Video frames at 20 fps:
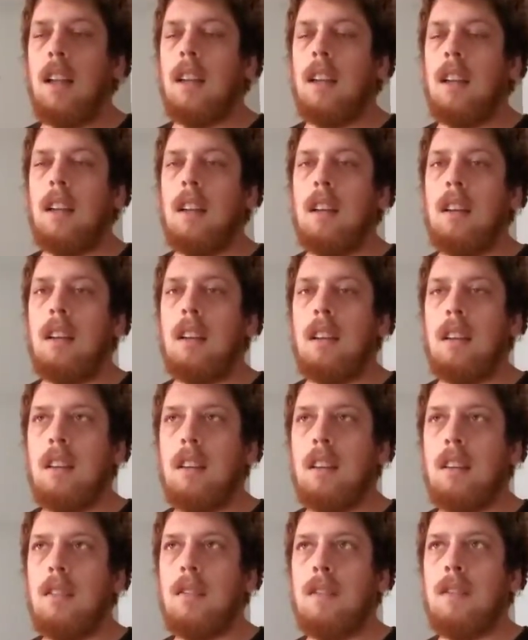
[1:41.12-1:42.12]
and
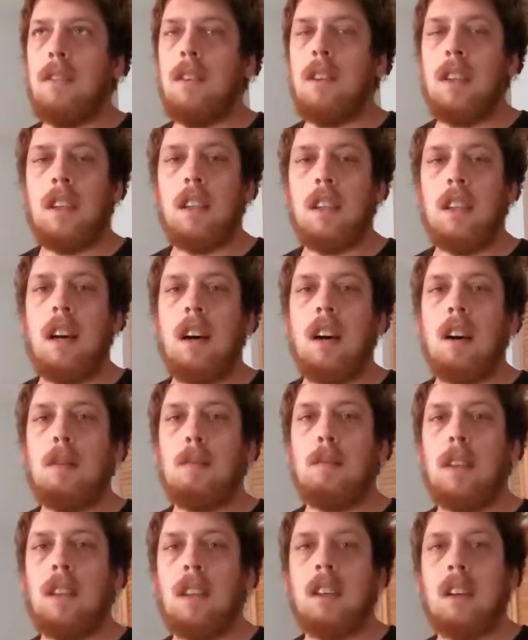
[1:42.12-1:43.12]
freaking
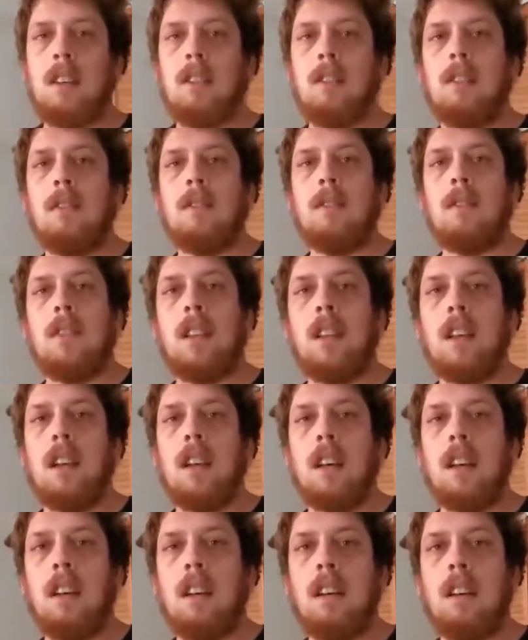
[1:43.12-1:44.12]
out because of
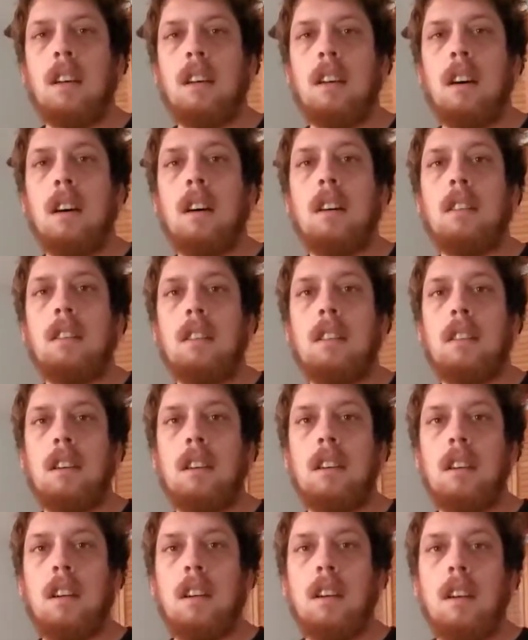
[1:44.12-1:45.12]
the
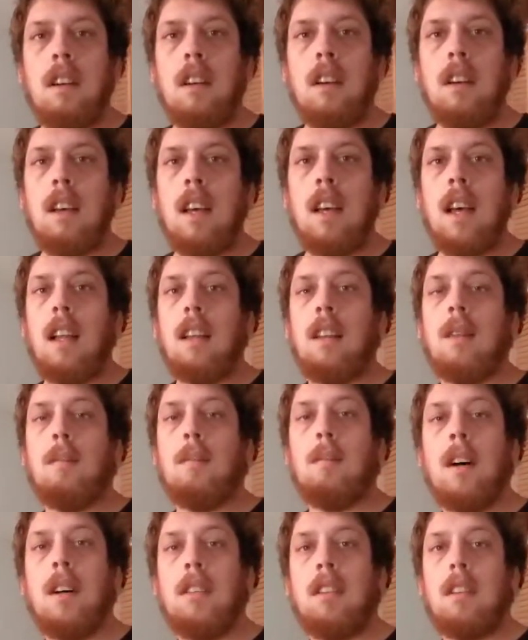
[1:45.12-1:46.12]
hunger and
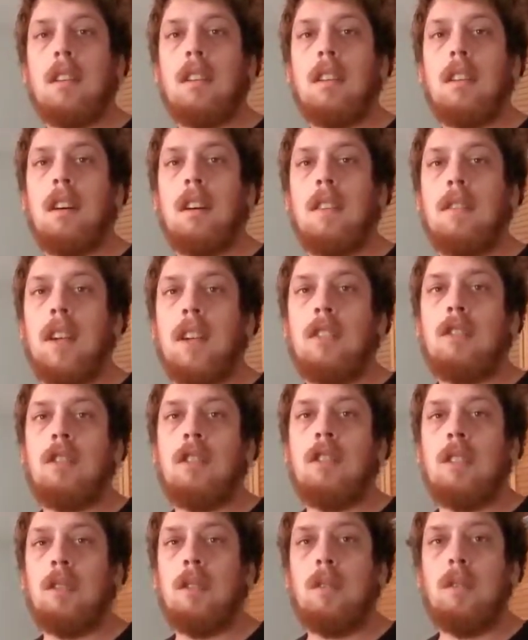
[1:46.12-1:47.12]
the mother
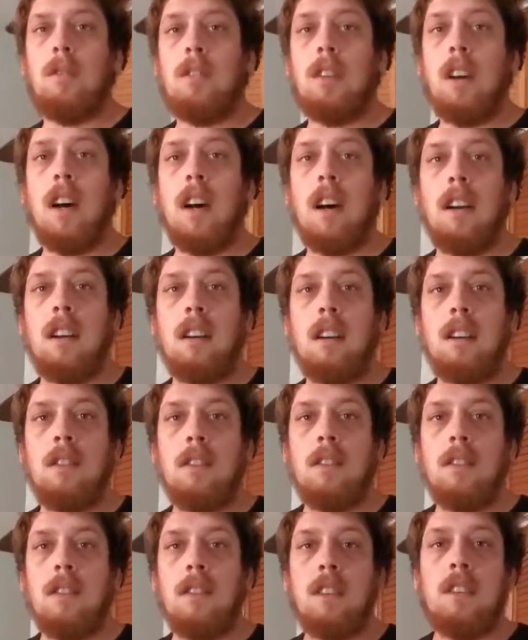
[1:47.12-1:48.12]
eventually grew tired
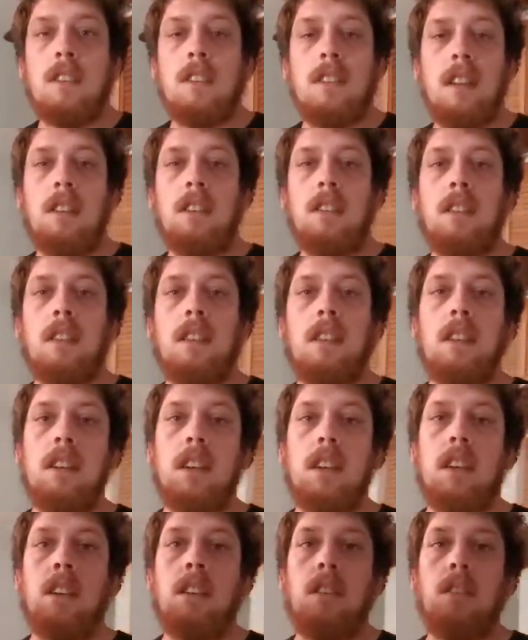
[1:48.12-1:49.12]
of listening to her
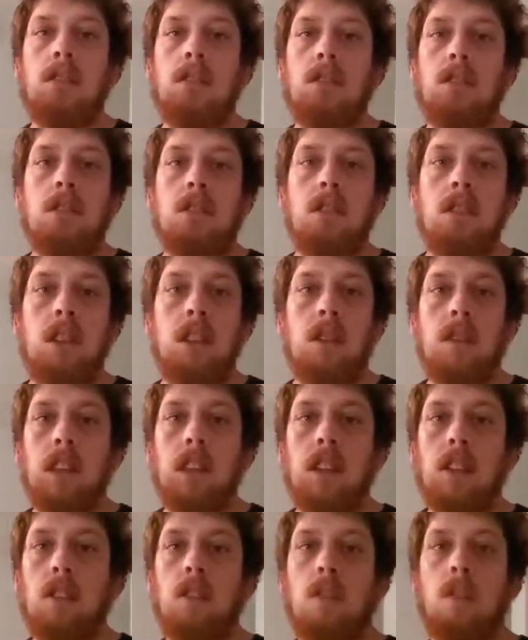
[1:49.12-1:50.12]
kids
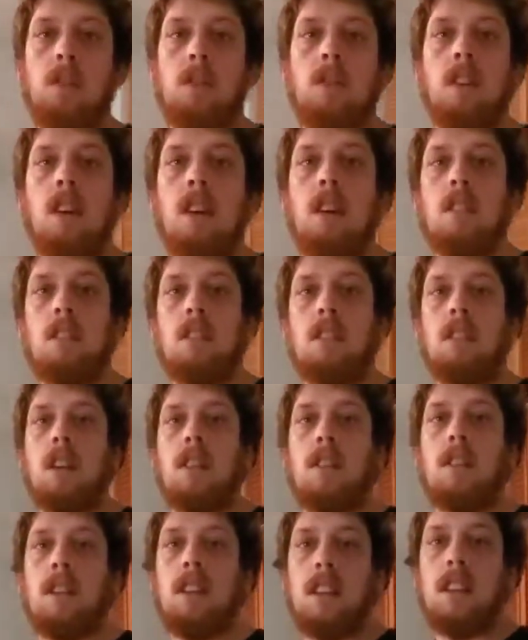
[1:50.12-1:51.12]
screaming due to hunger
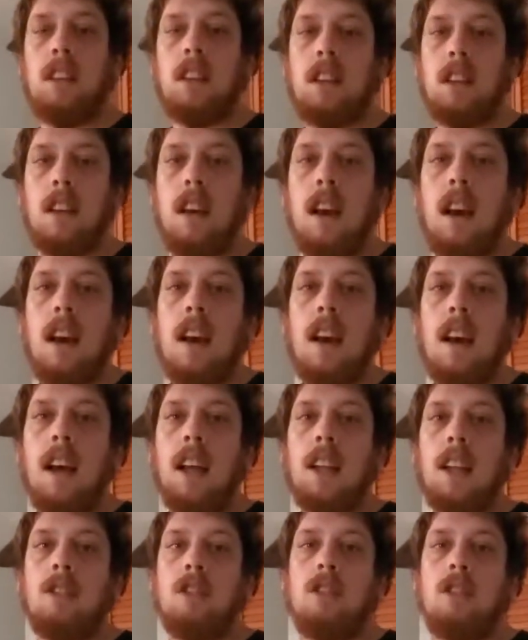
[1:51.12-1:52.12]
and everything,
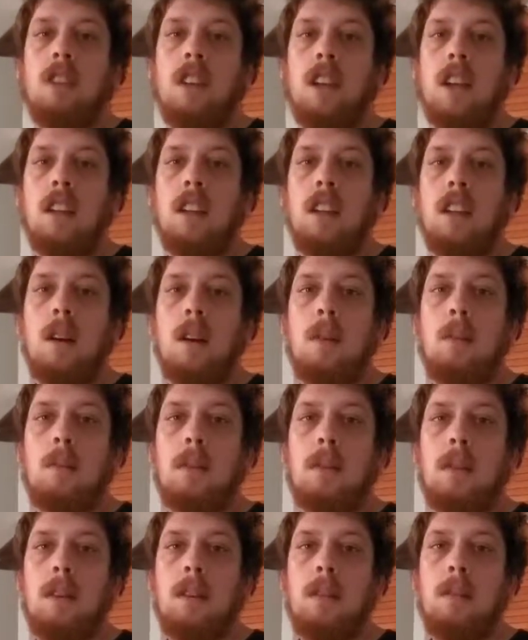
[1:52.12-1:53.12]
and she ended up
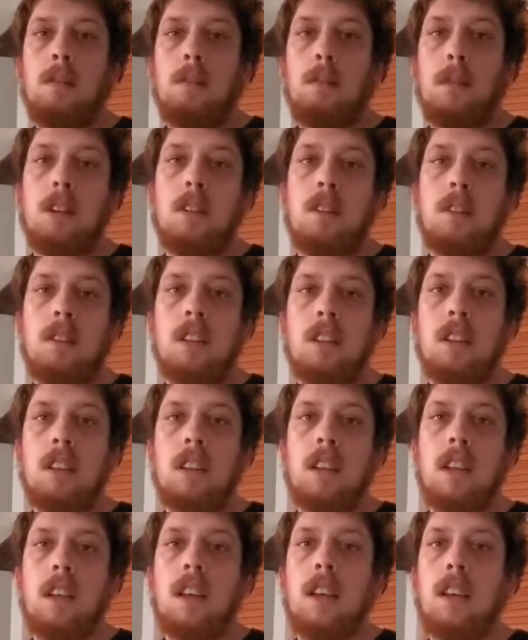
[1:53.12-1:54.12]
murdering
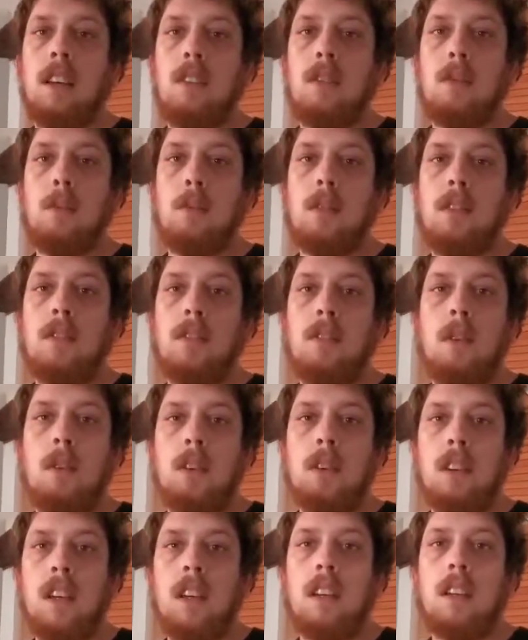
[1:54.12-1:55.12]
the kids
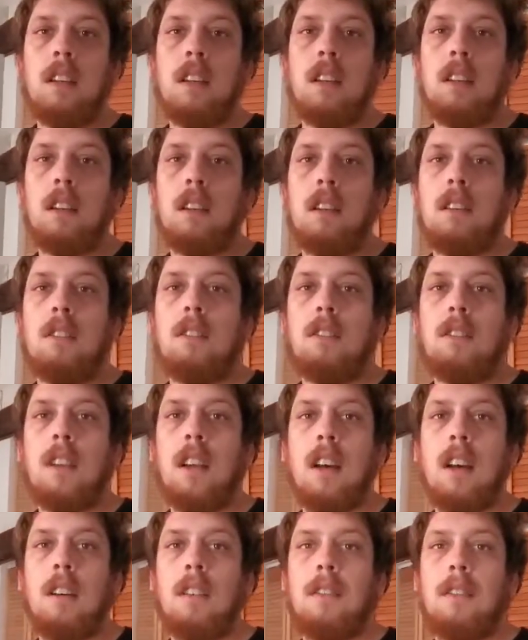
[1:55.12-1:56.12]
before killing
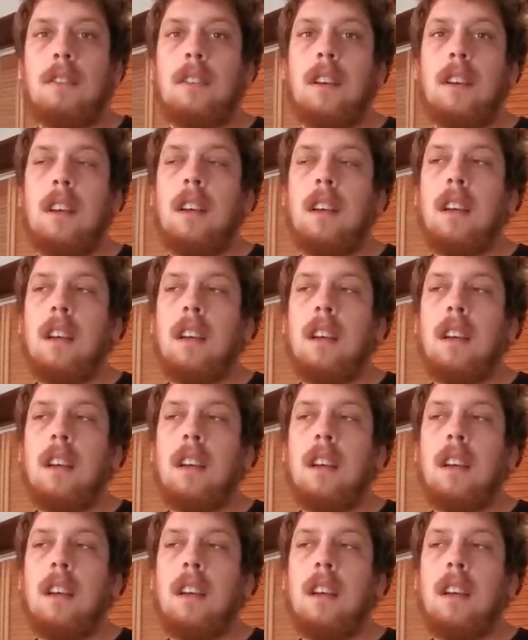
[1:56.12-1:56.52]
herself.